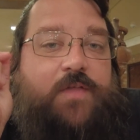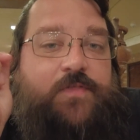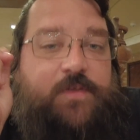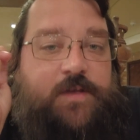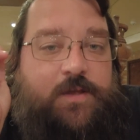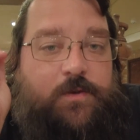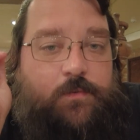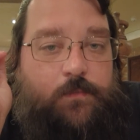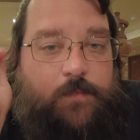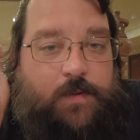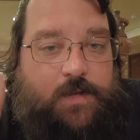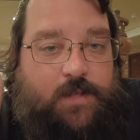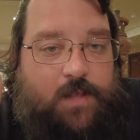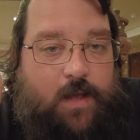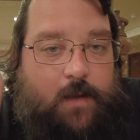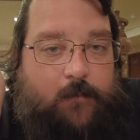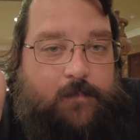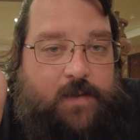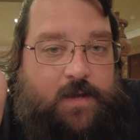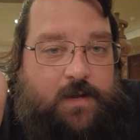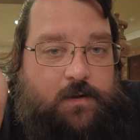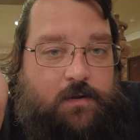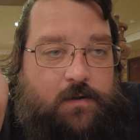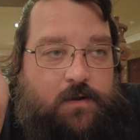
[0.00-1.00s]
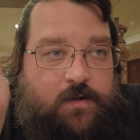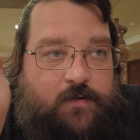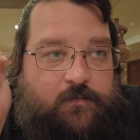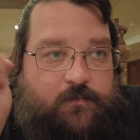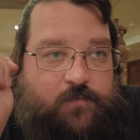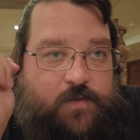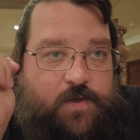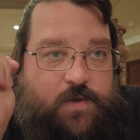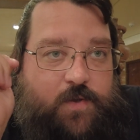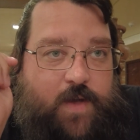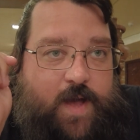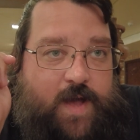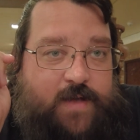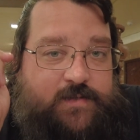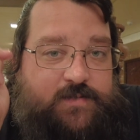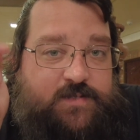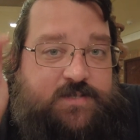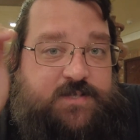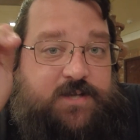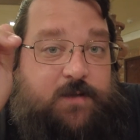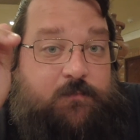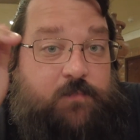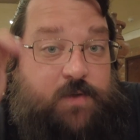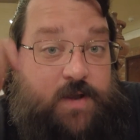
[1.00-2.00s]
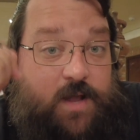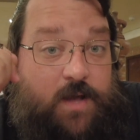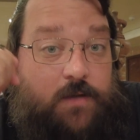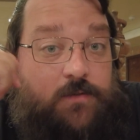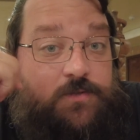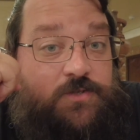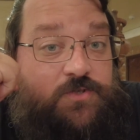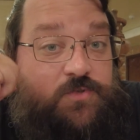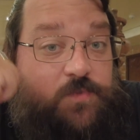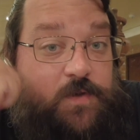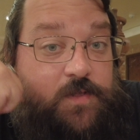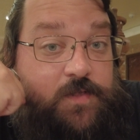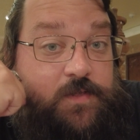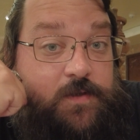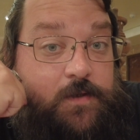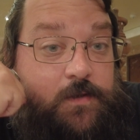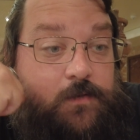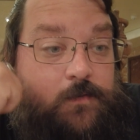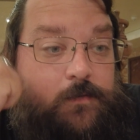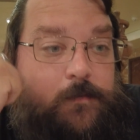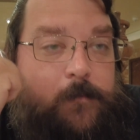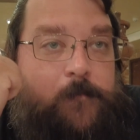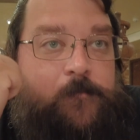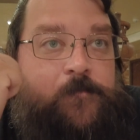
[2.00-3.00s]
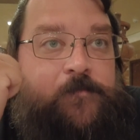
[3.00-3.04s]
think it would be a lot better if you had someone else with you